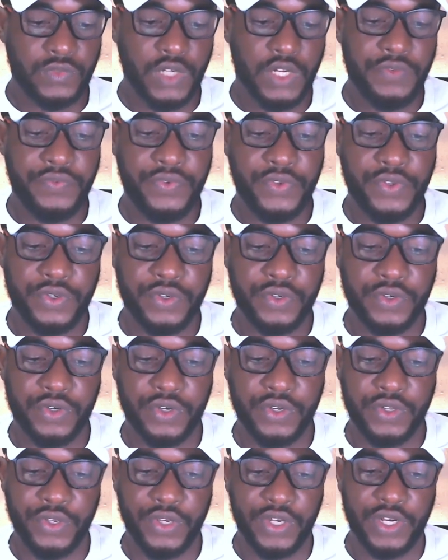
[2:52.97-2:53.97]
If
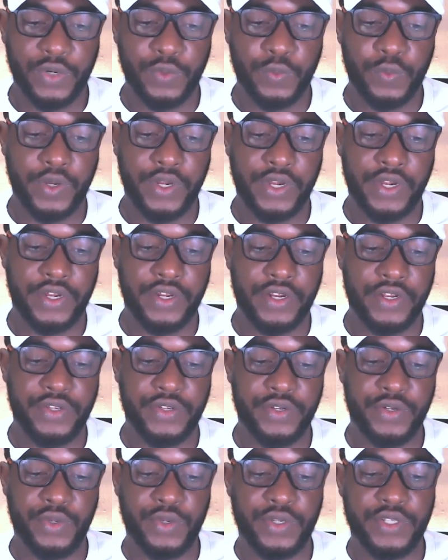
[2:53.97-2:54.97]
you're aware,
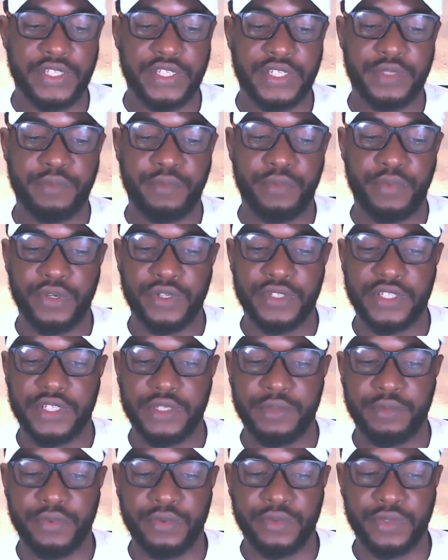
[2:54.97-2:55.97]
you know it's
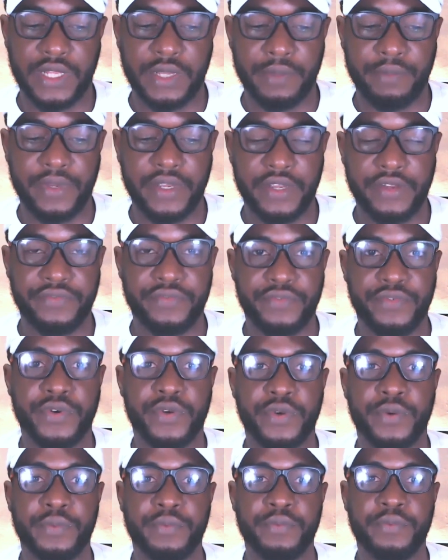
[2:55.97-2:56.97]
possible apart
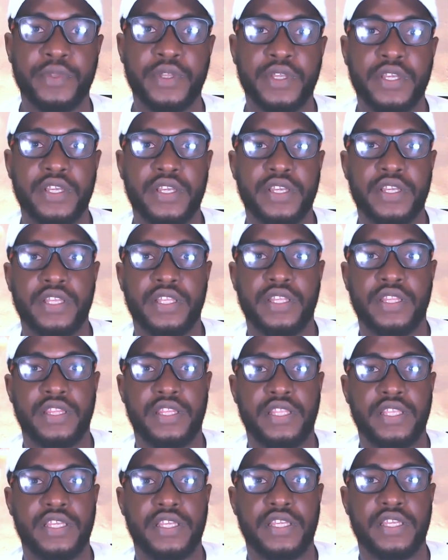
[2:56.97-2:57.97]
from
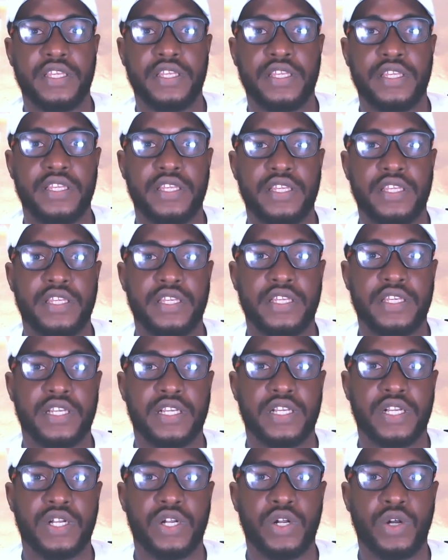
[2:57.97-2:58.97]
the
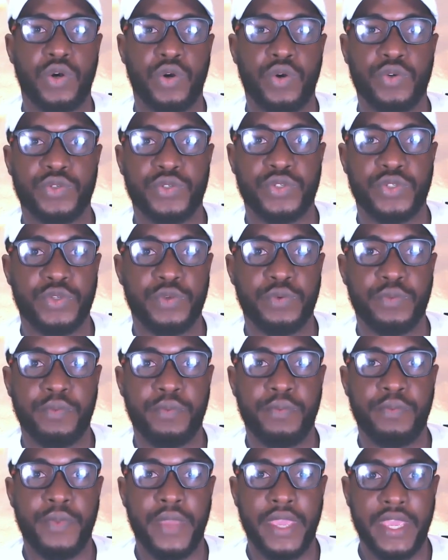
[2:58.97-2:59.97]
calls
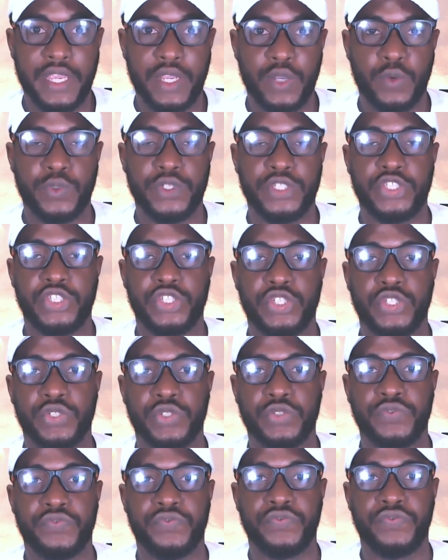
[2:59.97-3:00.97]
you make with
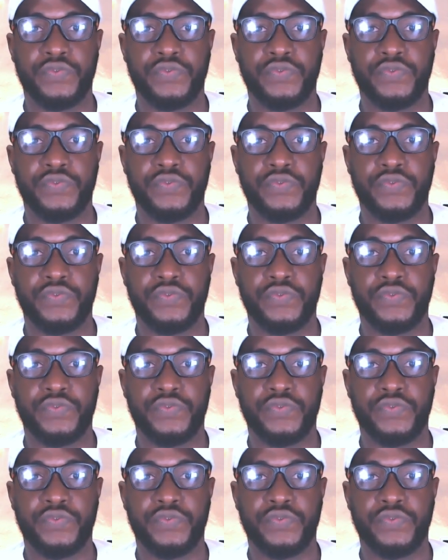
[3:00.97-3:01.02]
your